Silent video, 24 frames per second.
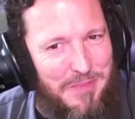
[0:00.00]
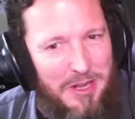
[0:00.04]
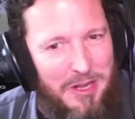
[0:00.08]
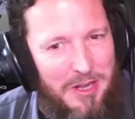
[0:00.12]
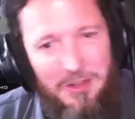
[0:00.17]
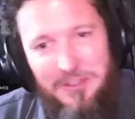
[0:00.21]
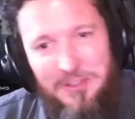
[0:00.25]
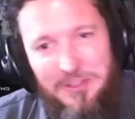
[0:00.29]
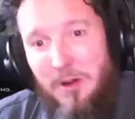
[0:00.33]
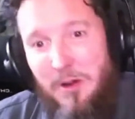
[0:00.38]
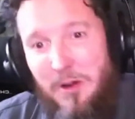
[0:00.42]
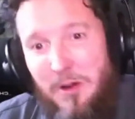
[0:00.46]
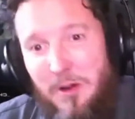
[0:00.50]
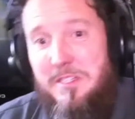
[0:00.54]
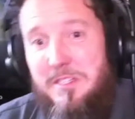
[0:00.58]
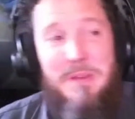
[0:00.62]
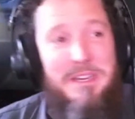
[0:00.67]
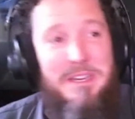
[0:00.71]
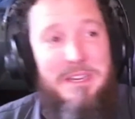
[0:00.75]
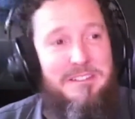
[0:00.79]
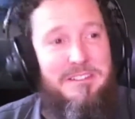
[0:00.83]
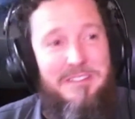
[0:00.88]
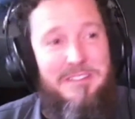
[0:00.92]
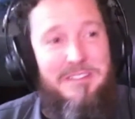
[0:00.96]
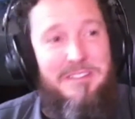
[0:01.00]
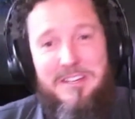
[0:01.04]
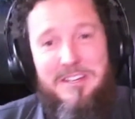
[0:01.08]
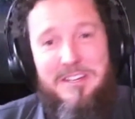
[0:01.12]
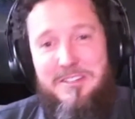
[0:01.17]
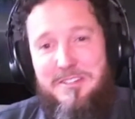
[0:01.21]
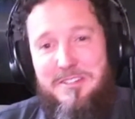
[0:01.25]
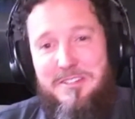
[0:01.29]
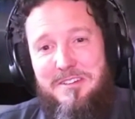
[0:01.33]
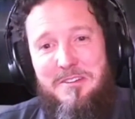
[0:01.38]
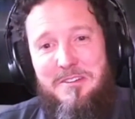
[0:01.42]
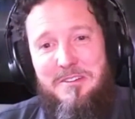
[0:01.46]
all the
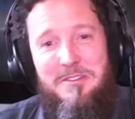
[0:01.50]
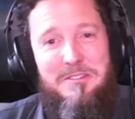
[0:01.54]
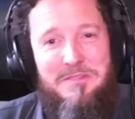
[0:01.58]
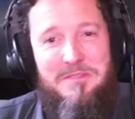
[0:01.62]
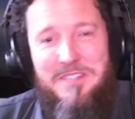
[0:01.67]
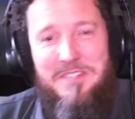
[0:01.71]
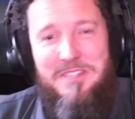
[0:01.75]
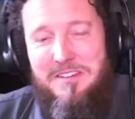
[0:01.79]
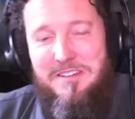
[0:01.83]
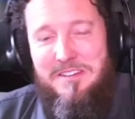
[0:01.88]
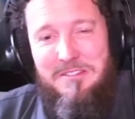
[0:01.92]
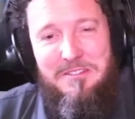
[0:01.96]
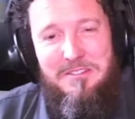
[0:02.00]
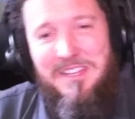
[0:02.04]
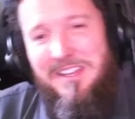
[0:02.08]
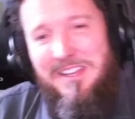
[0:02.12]
speculation, all of the